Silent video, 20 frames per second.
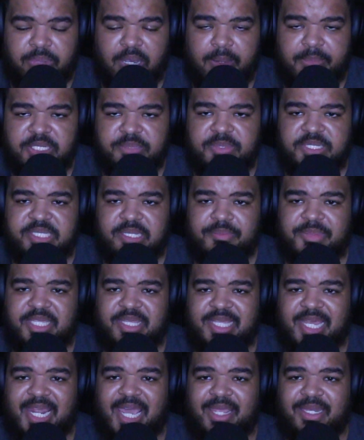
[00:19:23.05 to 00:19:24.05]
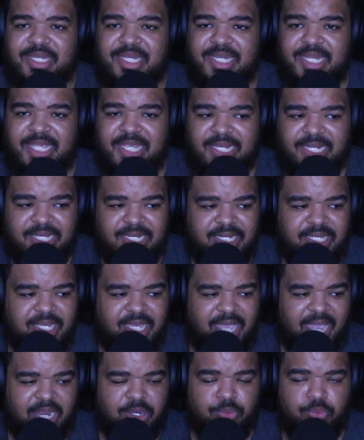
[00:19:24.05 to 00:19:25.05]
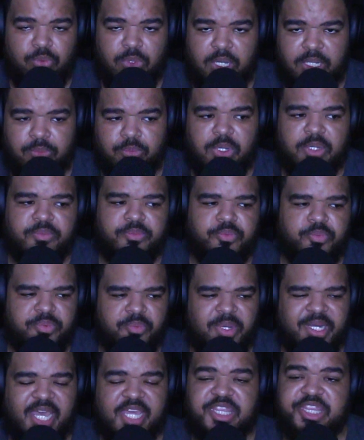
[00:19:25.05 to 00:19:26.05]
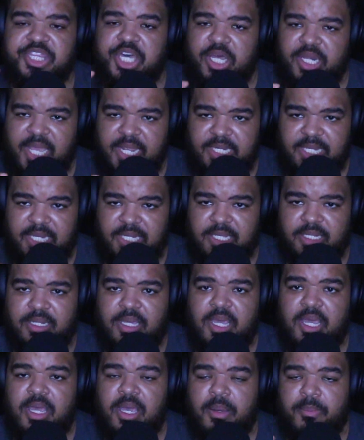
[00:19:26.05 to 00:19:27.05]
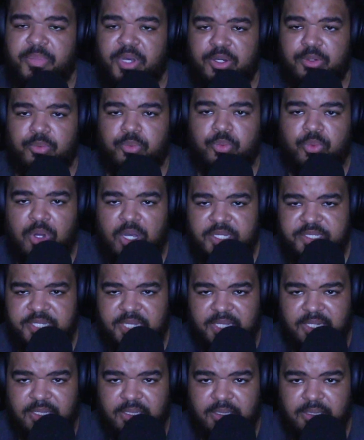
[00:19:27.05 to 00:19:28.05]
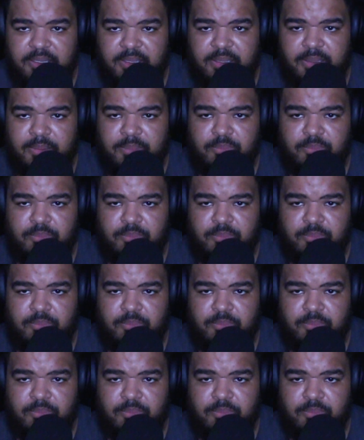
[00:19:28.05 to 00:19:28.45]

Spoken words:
Promised me something that I needed and what I thought I needed, but wanted